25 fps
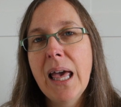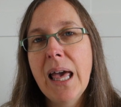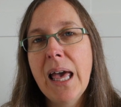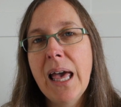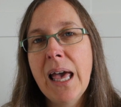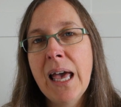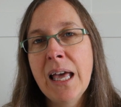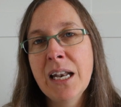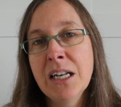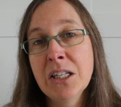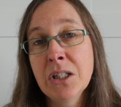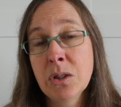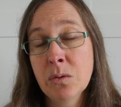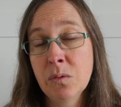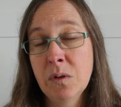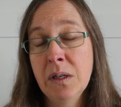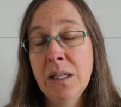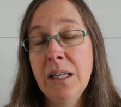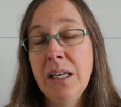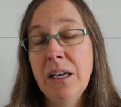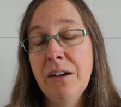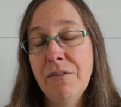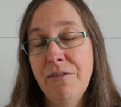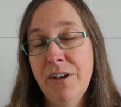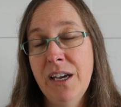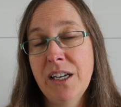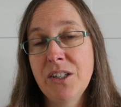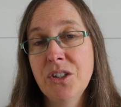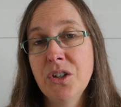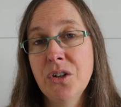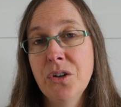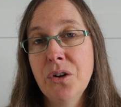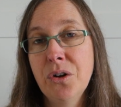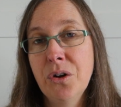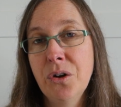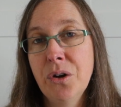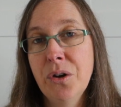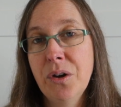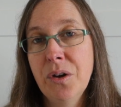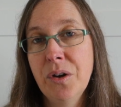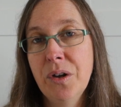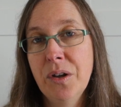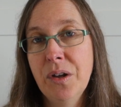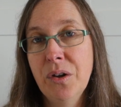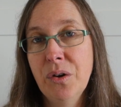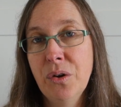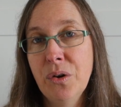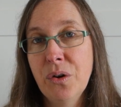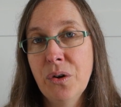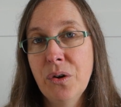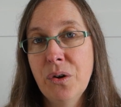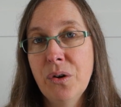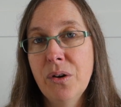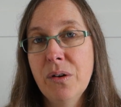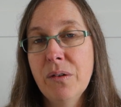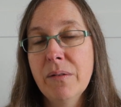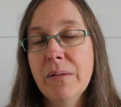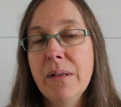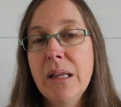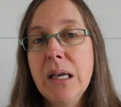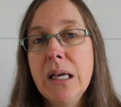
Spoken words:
and it's really affected her.